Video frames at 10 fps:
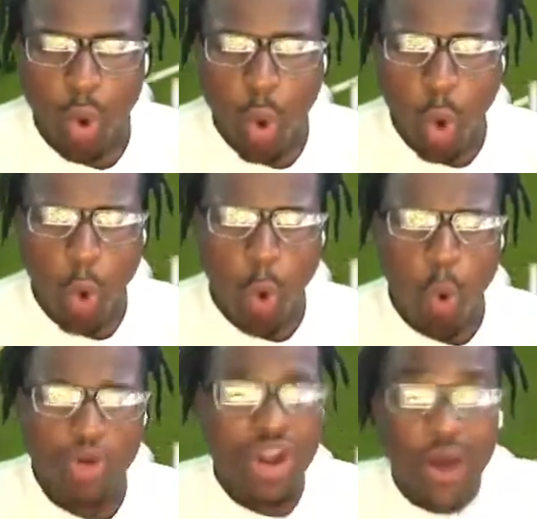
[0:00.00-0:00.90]

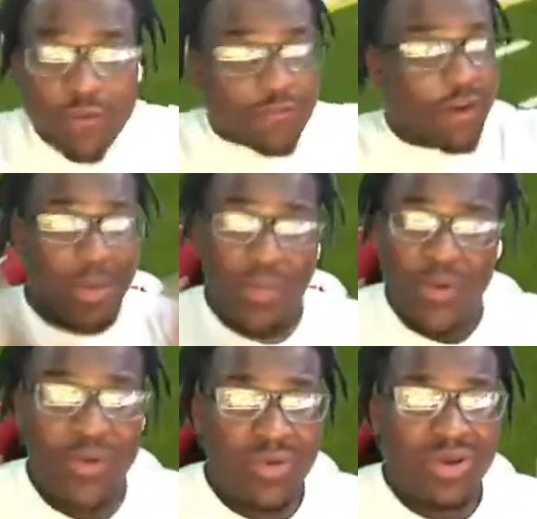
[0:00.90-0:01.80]
Ooh, no
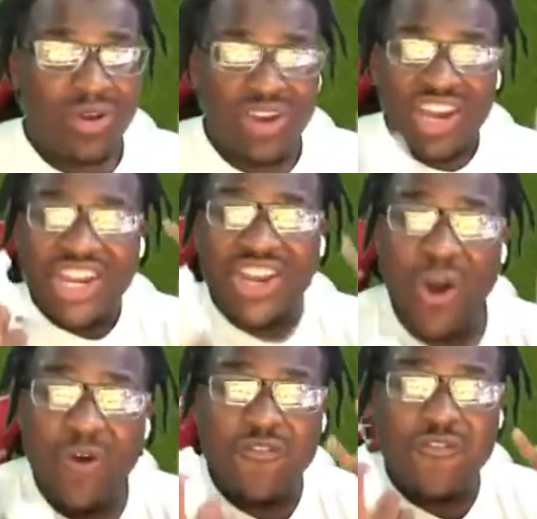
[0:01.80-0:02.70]
fumble.
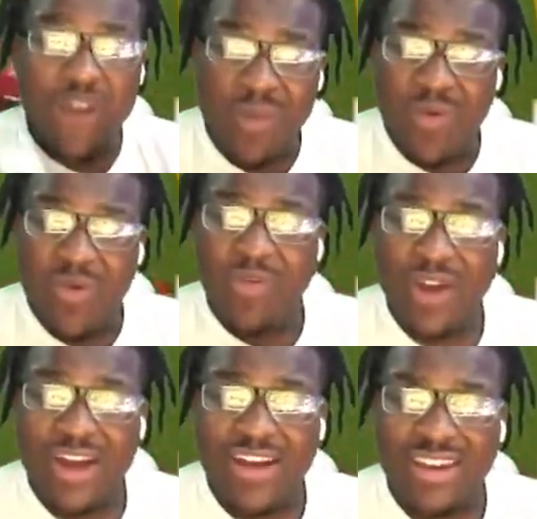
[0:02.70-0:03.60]
No fumble,
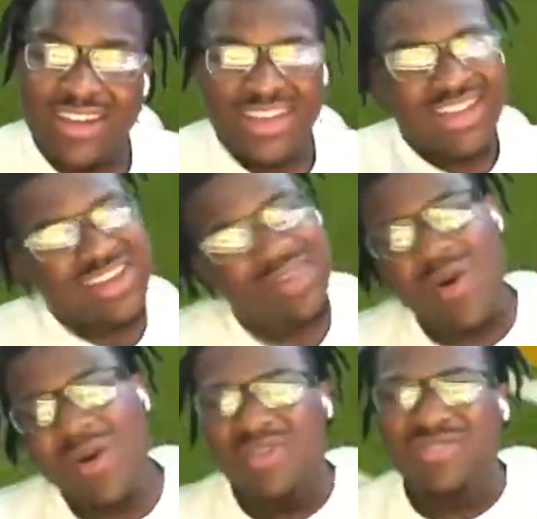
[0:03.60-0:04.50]
bro.
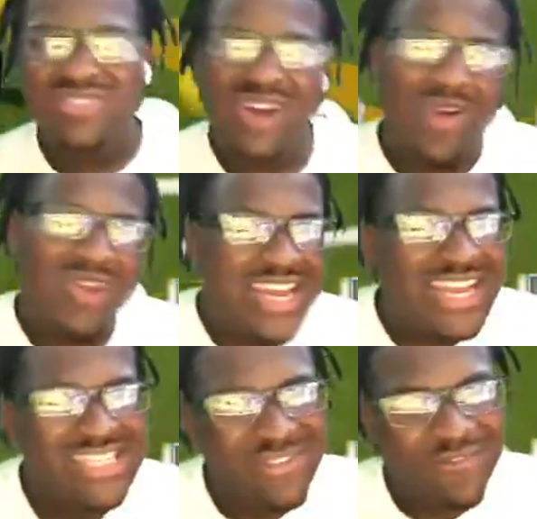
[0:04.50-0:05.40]
Come on, dog. We
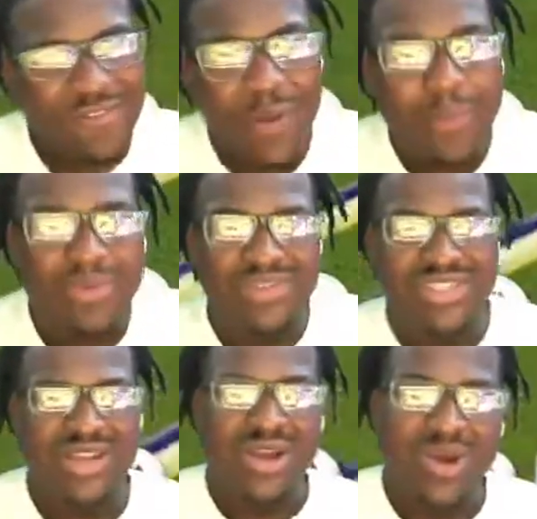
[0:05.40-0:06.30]
needs the
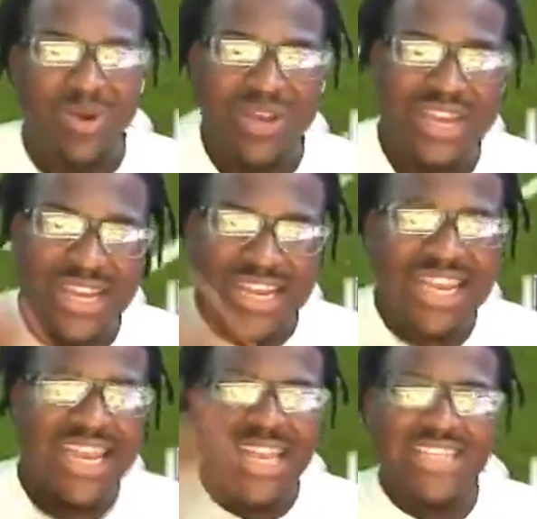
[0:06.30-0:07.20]
fumbles. We
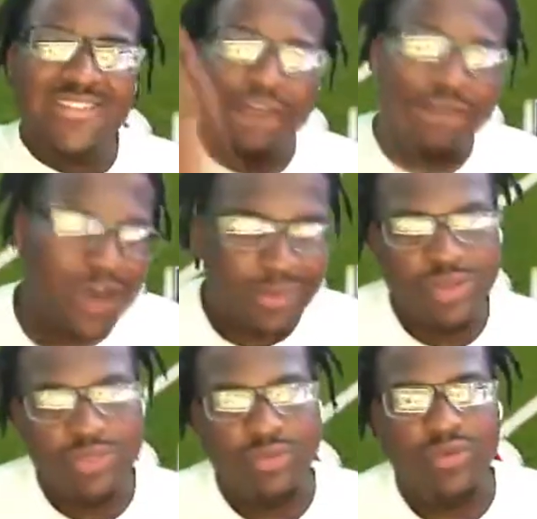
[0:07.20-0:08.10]
needs the
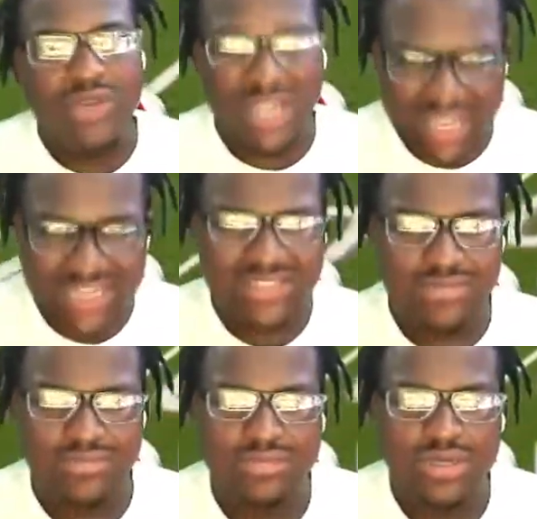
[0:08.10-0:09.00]
fumbles, bro. We needs
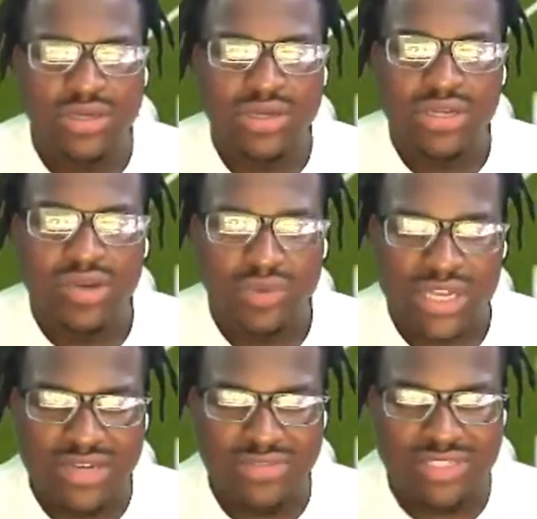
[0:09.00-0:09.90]
them.
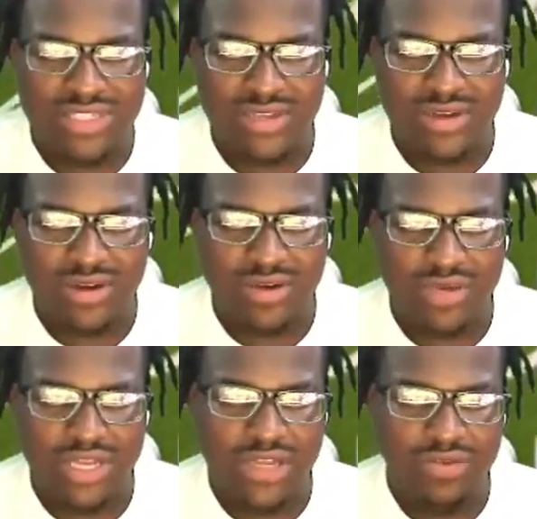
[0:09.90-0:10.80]
We need them sis,
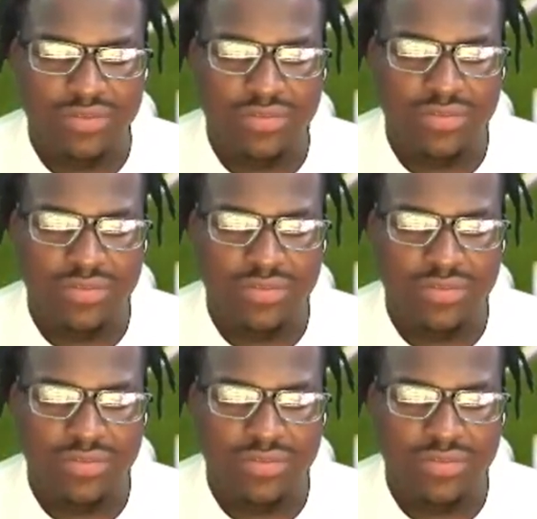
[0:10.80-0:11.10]
dog. We need